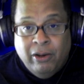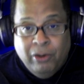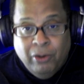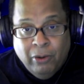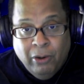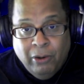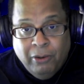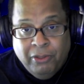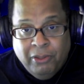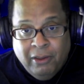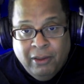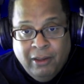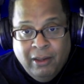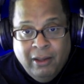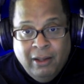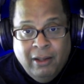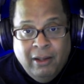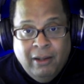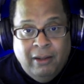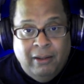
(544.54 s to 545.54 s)
on earth
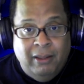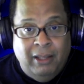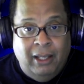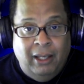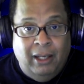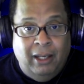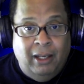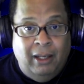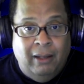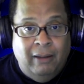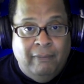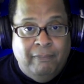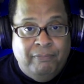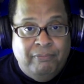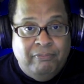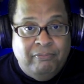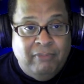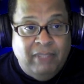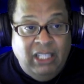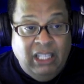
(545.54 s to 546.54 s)
the
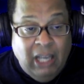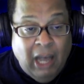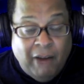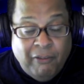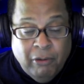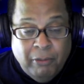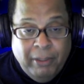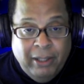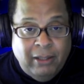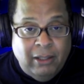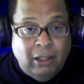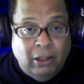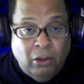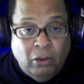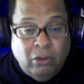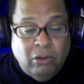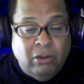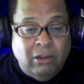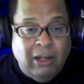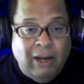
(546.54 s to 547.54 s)

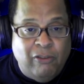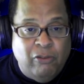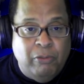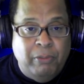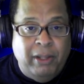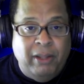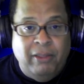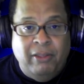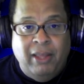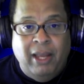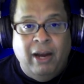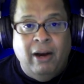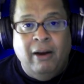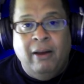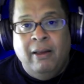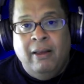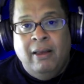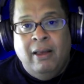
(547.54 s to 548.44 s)
local government there,